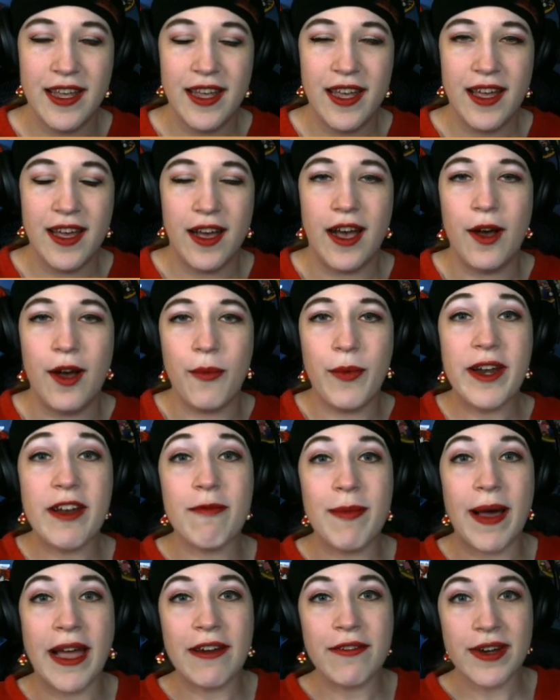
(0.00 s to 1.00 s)
one of
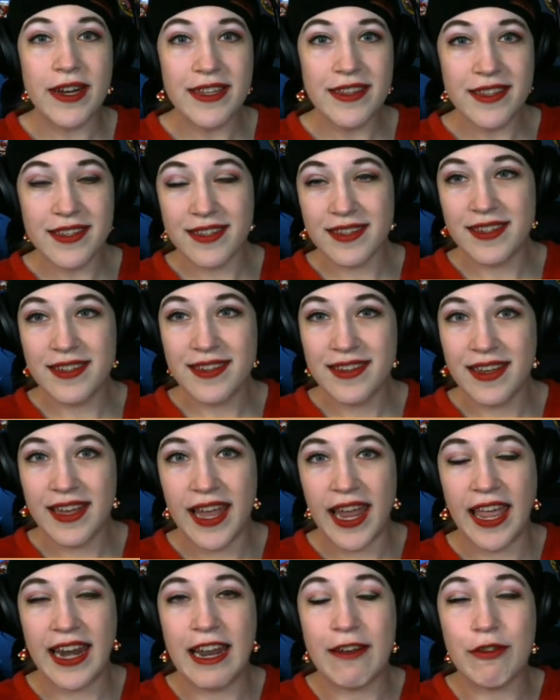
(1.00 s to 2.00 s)
my runs,
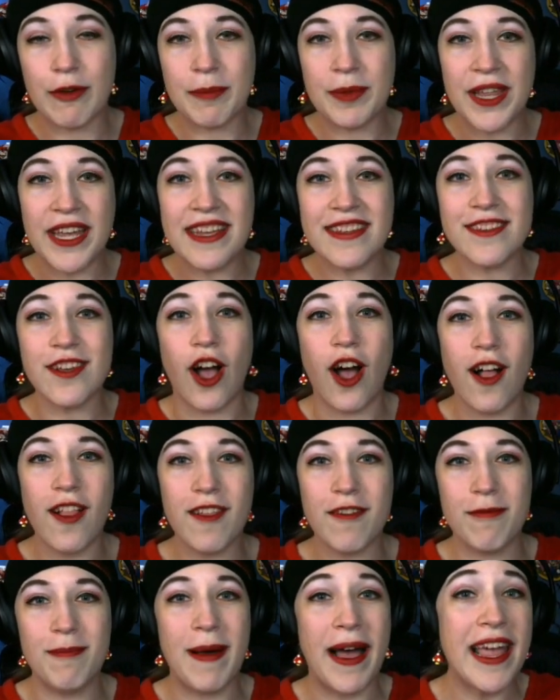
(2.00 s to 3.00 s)
and I've replaced all
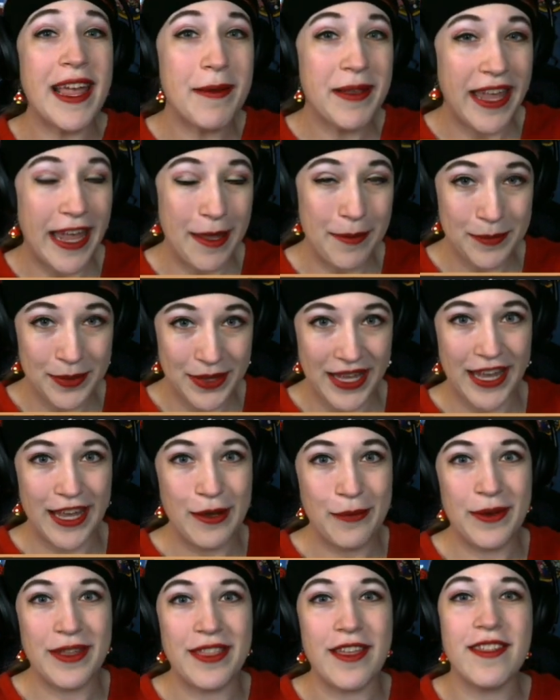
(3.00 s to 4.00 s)
of my gameplay
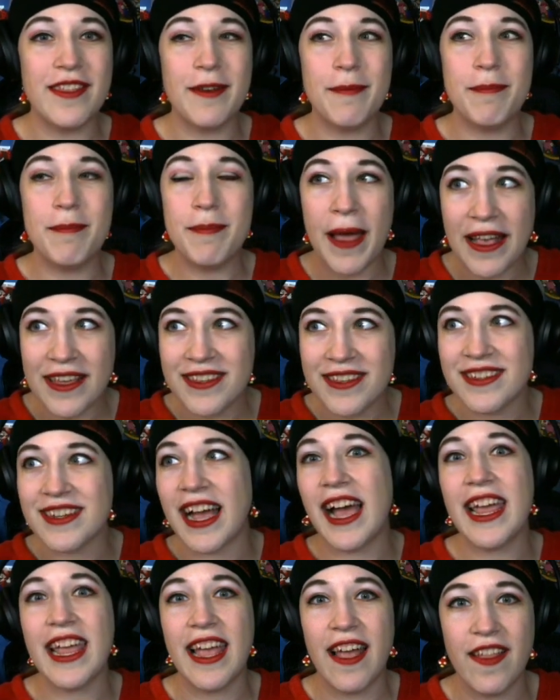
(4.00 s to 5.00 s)
with the best
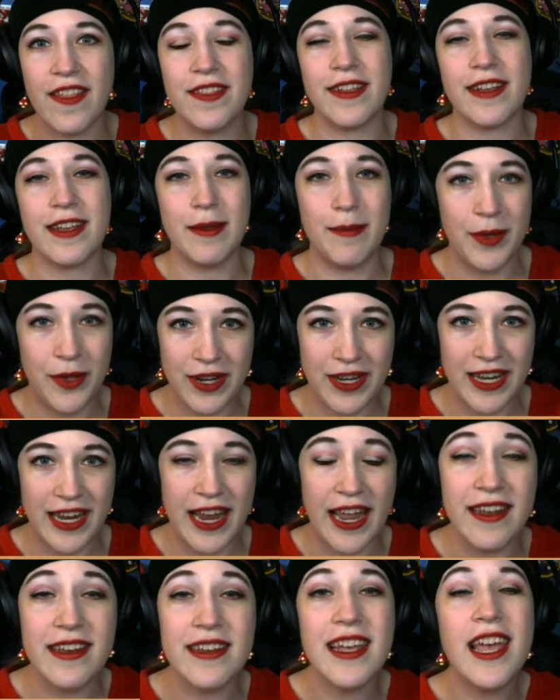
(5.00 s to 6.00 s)
IL in the community.
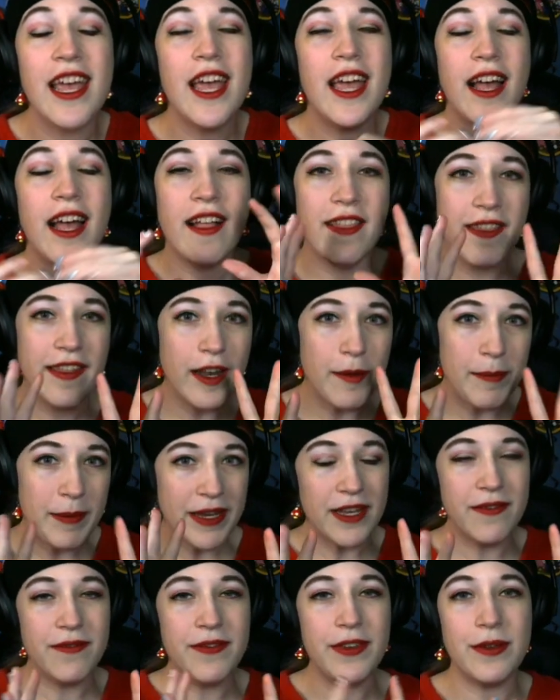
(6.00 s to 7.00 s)
And a little bit
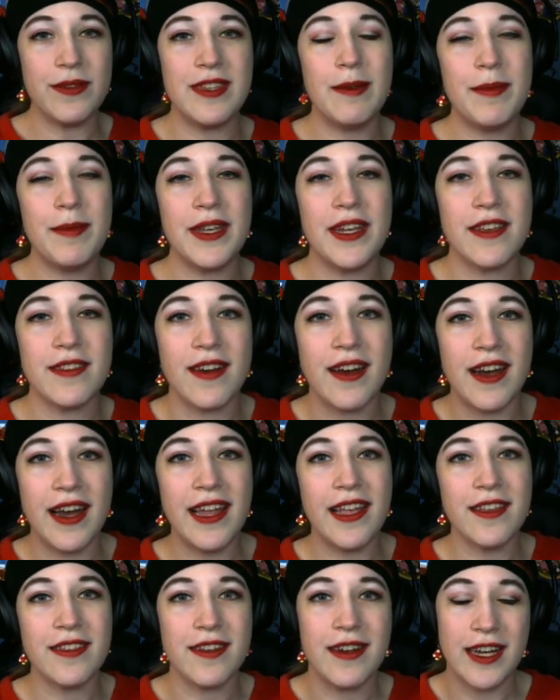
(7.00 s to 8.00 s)
confusing because our
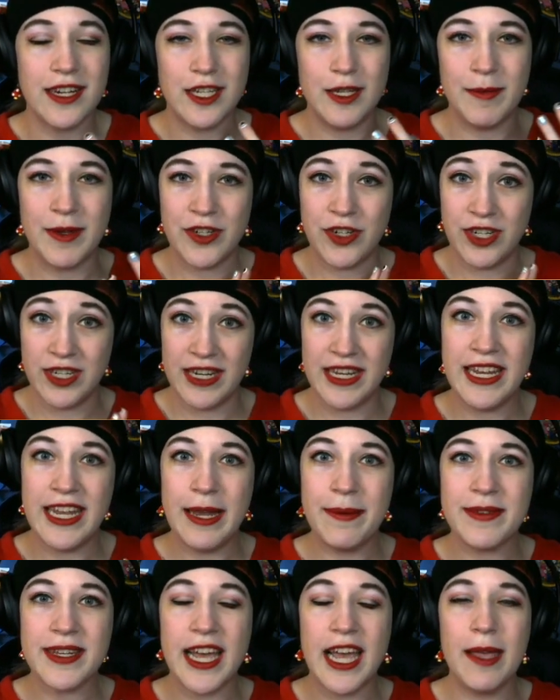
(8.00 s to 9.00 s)
ILs are actually measured in
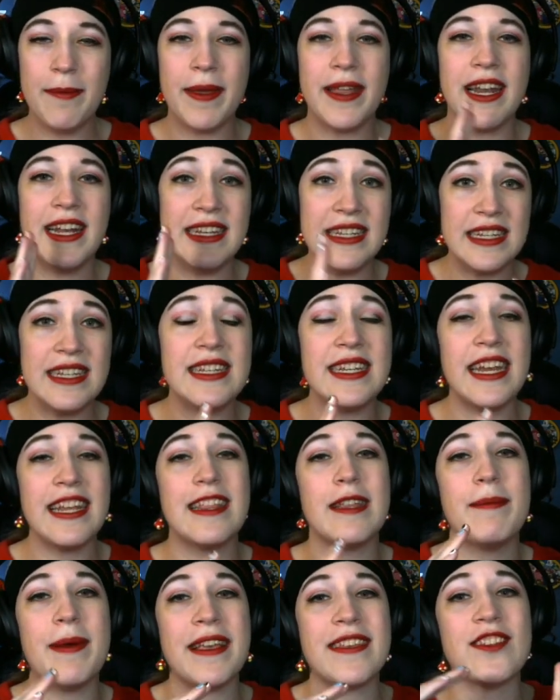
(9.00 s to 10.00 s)
in-game time, and I did take
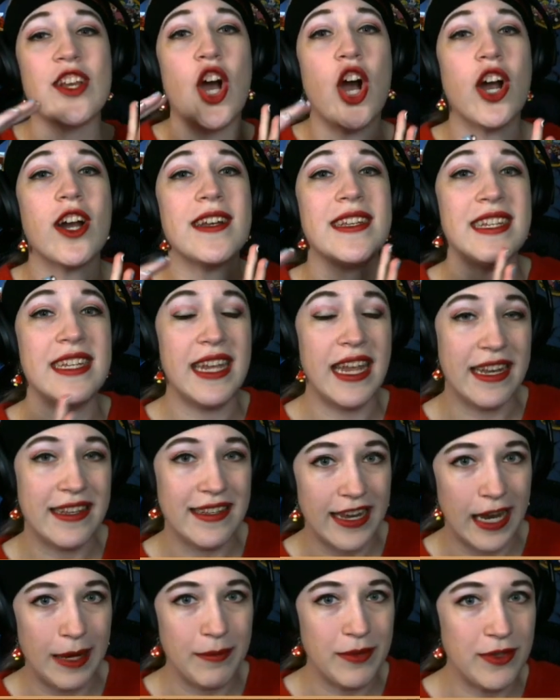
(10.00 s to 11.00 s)
the best RTA
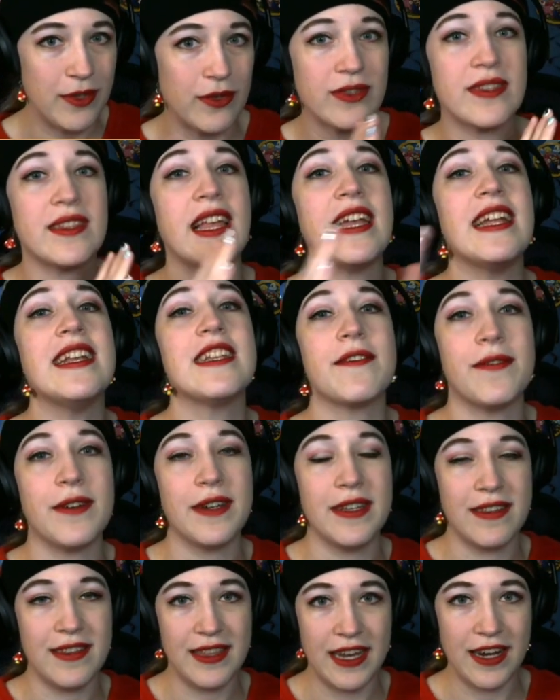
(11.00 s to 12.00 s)
time, so slight
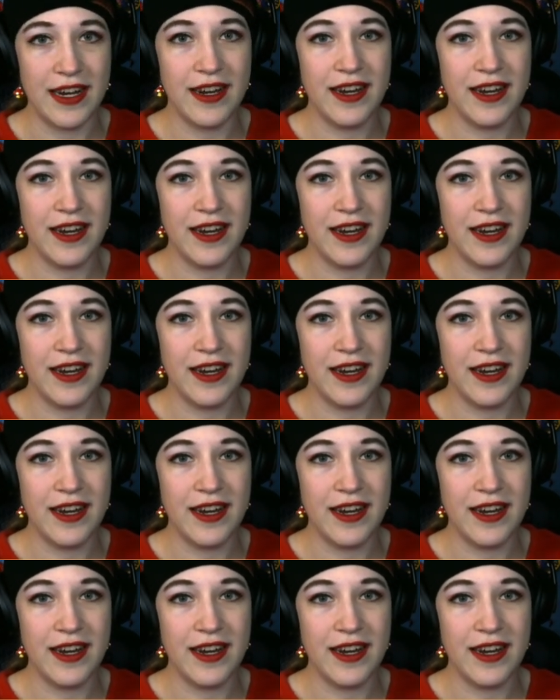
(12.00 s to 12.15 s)
difference there.